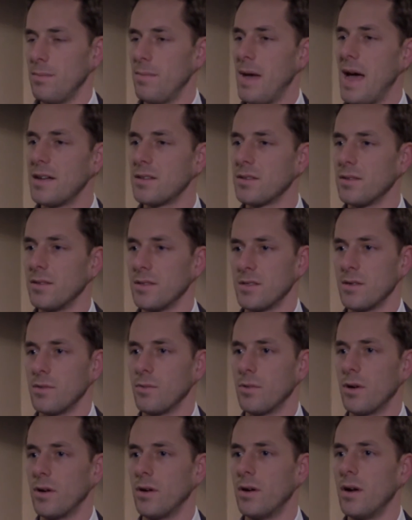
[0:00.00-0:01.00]
mantle, as
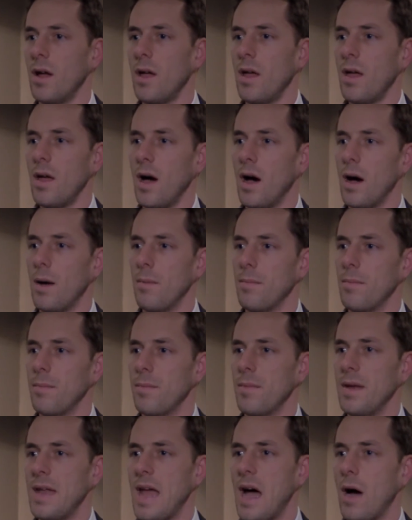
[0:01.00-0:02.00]
it were,
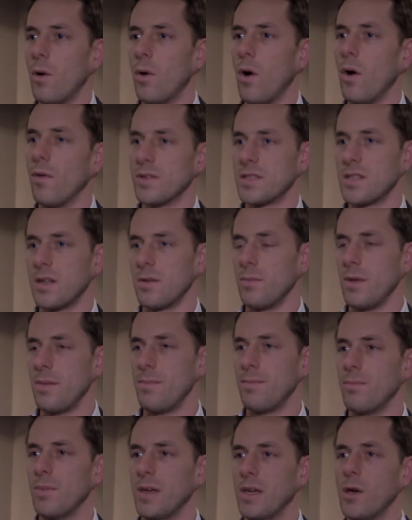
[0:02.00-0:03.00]
now all of a
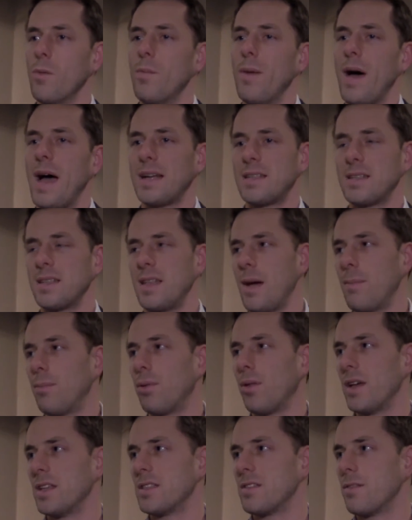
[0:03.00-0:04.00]
sudden we go back to that
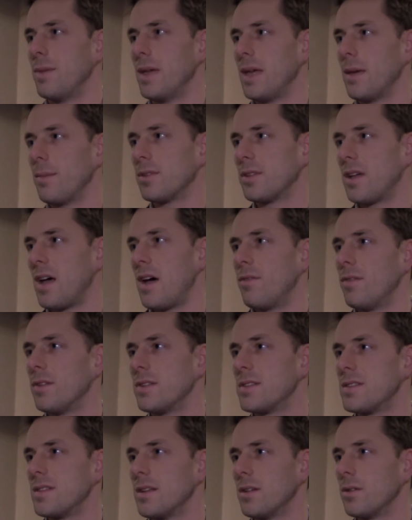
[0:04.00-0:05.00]
place of being able to have a
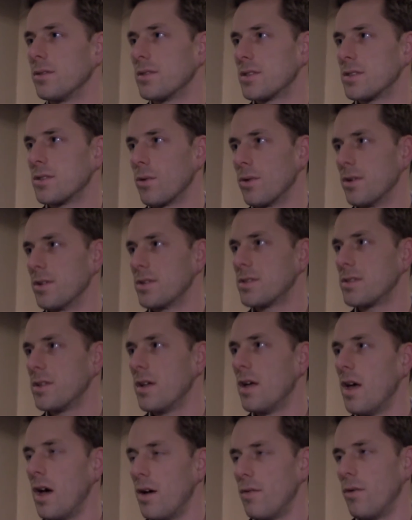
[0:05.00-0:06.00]
single source
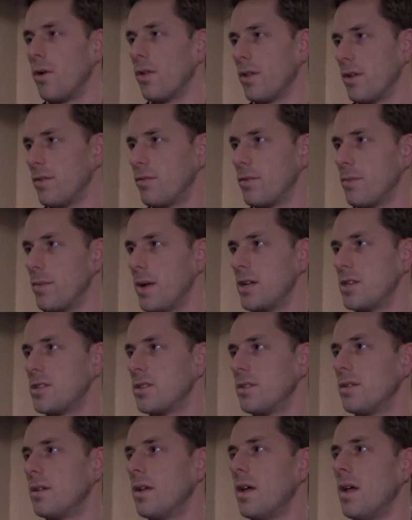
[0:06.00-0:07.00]
of all the
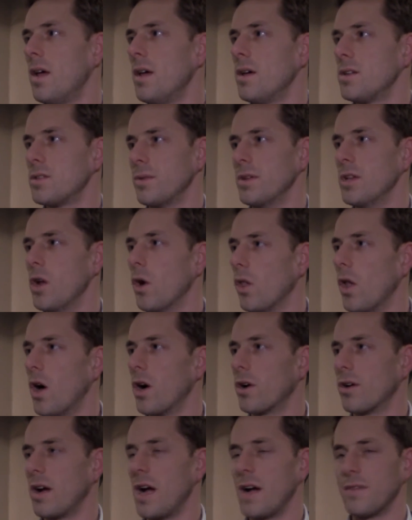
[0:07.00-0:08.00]
information. So we no
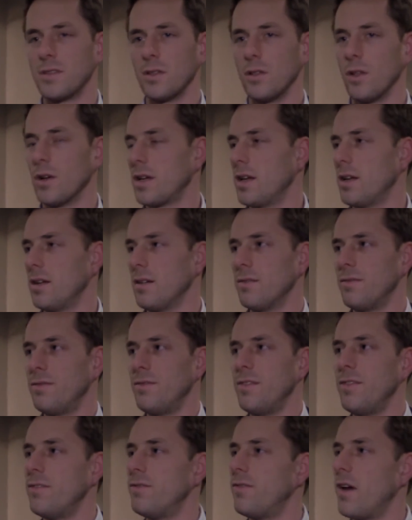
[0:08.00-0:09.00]
longer have to look in
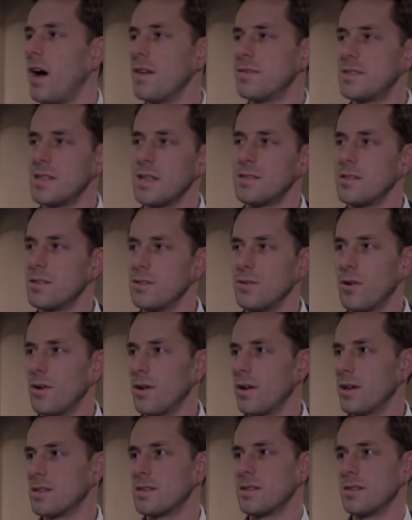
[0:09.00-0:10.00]
5 sets of
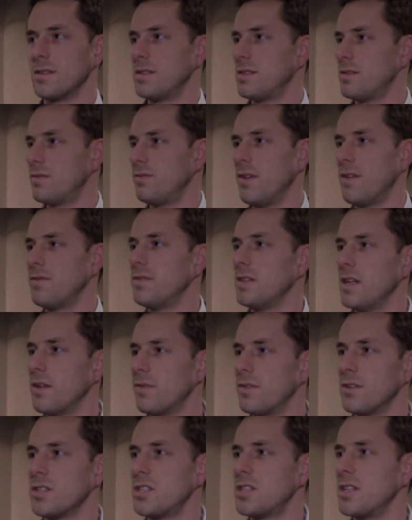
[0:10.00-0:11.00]
drawings and 50
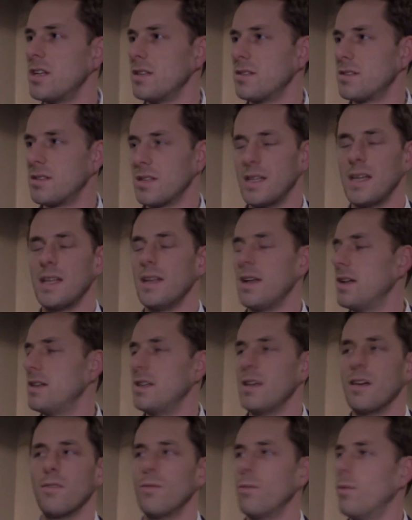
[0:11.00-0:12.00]
different sheets to get an
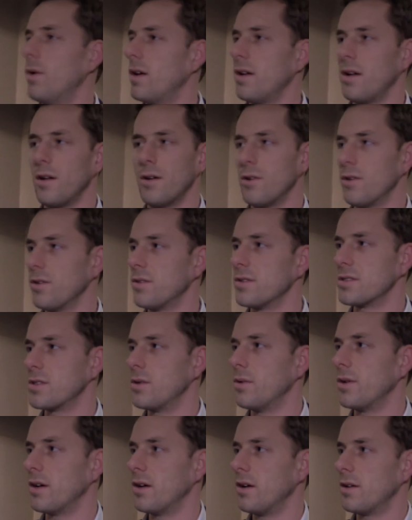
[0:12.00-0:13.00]
idea of what on earth is
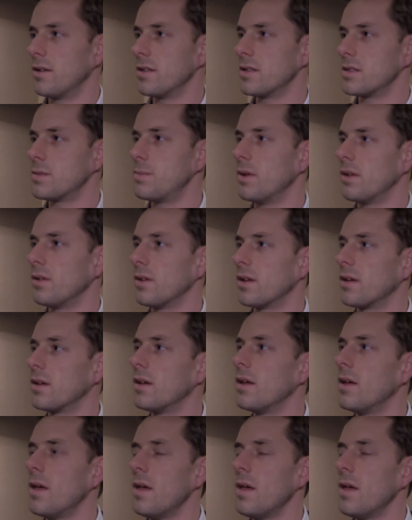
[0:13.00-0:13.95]
going on in this building.